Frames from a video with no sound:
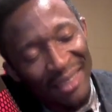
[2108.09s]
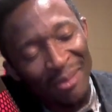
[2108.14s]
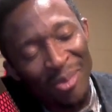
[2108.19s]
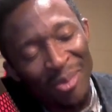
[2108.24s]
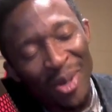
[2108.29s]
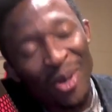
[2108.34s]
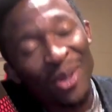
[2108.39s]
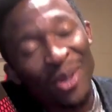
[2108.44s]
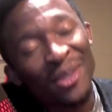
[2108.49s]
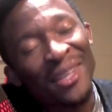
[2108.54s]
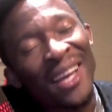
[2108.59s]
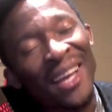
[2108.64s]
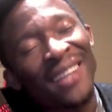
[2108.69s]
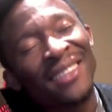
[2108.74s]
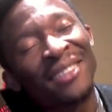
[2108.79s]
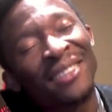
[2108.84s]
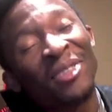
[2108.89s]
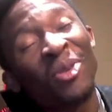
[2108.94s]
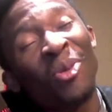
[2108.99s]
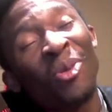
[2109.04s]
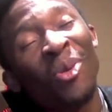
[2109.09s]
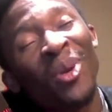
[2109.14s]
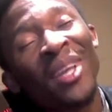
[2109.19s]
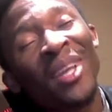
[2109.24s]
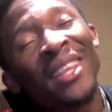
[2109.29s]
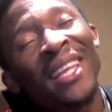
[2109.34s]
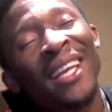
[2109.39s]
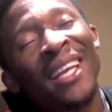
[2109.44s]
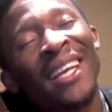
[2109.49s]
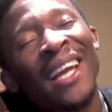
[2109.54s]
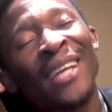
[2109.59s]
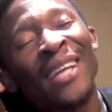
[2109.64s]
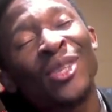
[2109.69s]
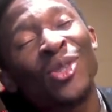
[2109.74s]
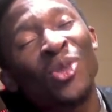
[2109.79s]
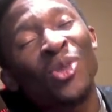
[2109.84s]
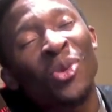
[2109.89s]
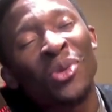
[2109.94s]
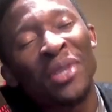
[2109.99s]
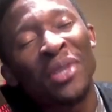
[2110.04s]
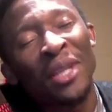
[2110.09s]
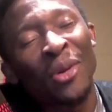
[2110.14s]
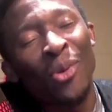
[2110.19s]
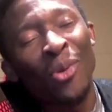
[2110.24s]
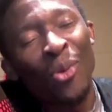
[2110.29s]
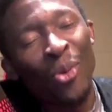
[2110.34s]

because that is the only thing that sustains